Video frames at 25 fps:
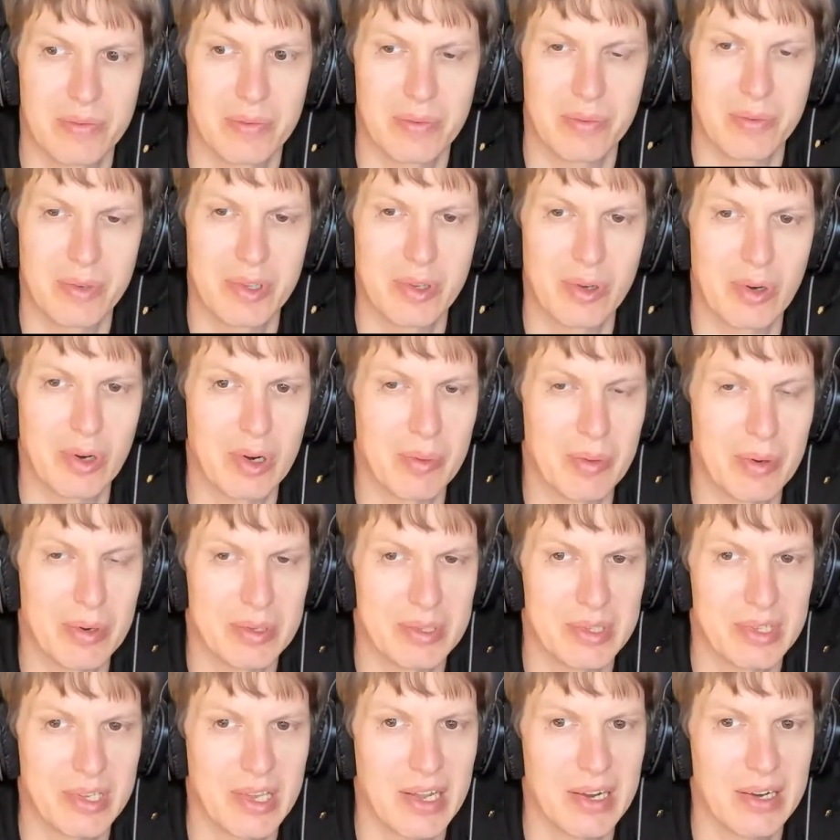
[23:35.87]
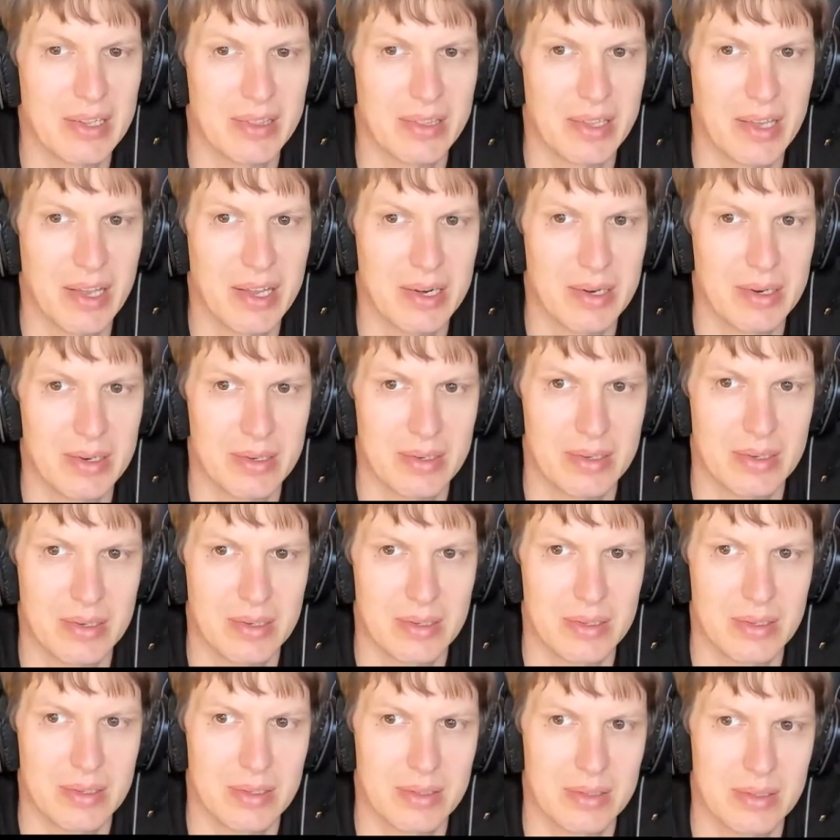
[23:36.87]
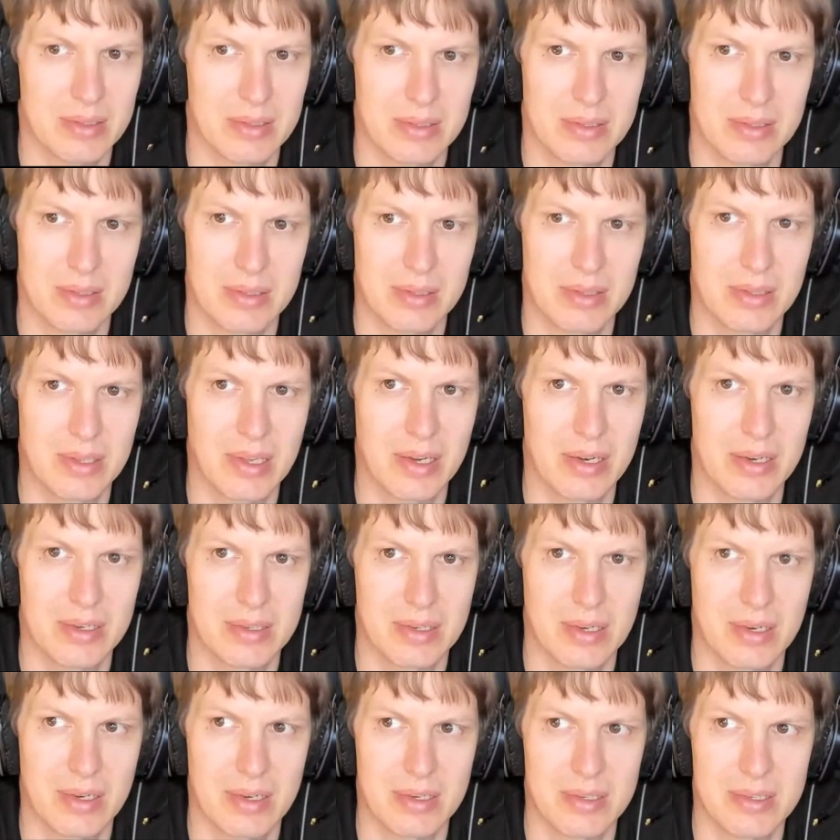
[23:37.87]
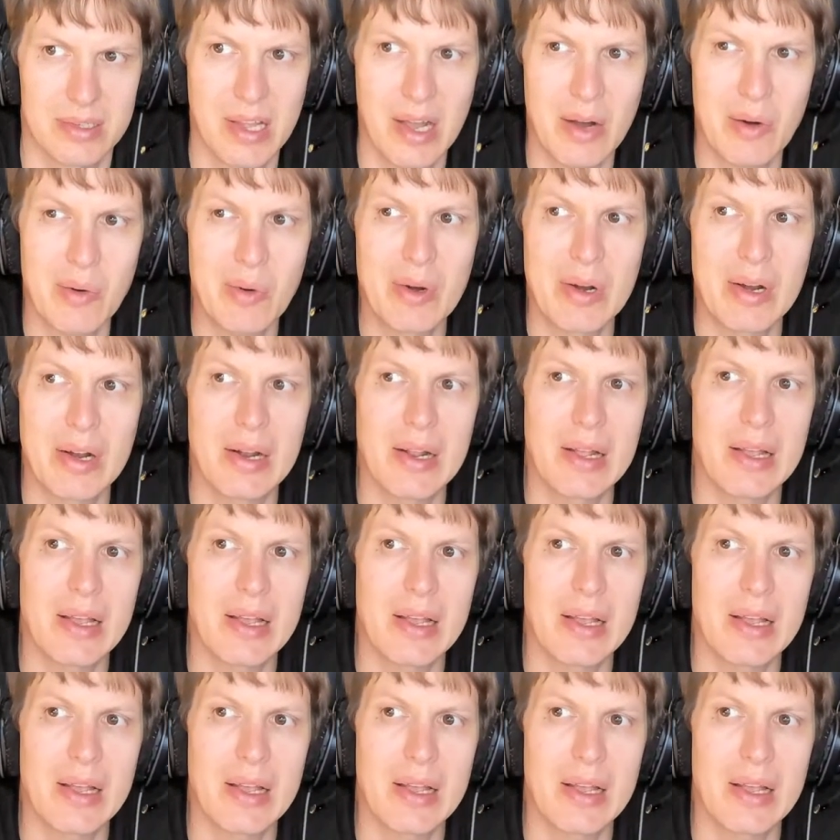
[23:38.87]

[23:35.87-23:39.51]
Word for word: we talk about scaling data uh, data centers. Now,